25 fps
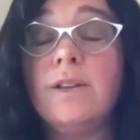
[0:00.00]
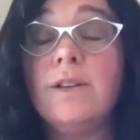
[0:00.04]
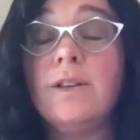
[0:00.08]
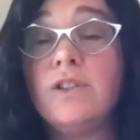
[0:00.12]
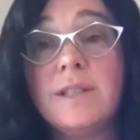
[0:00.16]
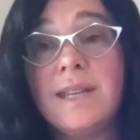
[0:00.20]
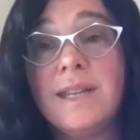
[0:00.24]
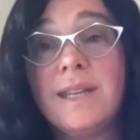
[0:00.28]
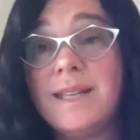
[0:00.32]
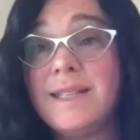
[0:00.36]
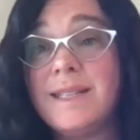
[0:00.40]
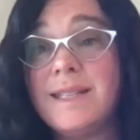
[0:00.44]

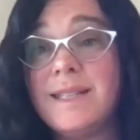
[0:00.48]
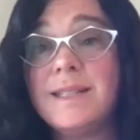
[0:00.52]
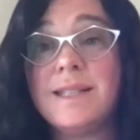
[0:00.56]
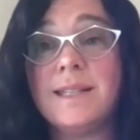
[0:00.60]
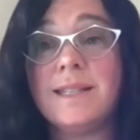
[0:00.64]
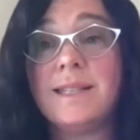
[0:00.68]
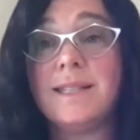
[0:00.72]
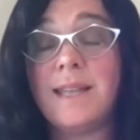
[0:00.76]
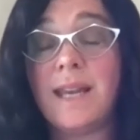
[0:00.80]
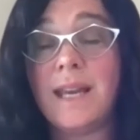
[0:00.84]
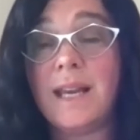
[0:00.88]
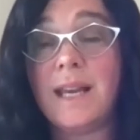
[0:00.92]
just isn't
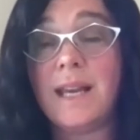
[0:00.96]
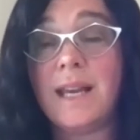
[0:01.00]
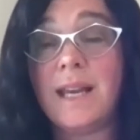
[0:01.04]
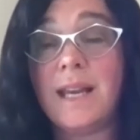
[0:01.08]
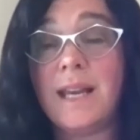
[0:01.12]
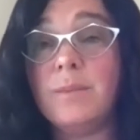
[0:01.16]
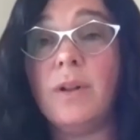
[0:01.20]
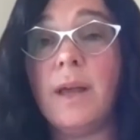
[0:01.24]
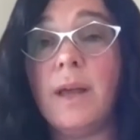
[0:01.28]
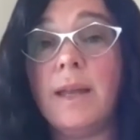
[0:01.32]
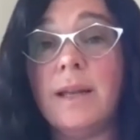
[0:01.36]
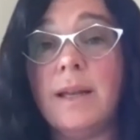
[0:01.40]

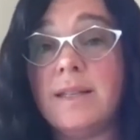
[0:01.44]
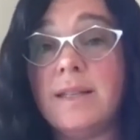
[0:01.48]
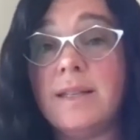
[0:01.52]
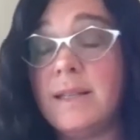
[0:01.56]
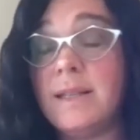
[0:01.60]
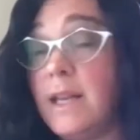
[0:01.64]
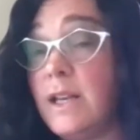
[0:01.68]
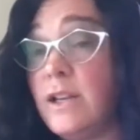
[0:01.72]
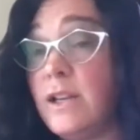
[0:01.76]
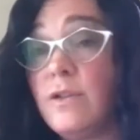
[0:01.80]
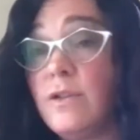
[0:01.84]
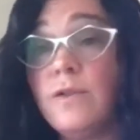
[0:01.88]
sustainable. And
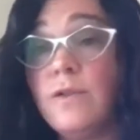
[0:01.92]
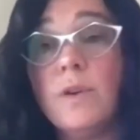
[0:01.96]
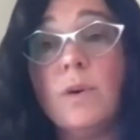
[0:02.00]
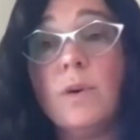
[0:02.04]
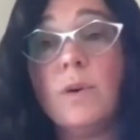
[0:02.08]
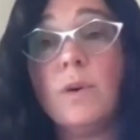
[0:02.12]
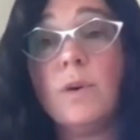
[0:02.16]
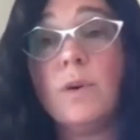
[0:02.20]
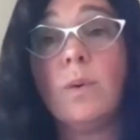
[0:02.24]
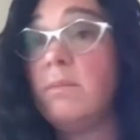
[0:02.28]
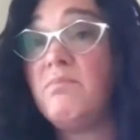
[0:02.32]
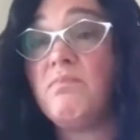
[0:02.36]
as an
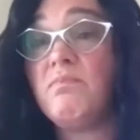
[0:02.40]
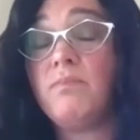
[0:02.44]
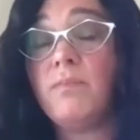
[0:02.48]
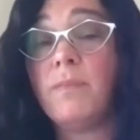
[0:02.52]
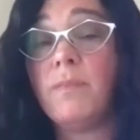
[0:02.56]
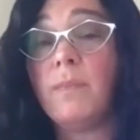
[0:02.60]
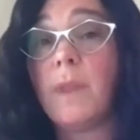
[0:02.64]
interviewer,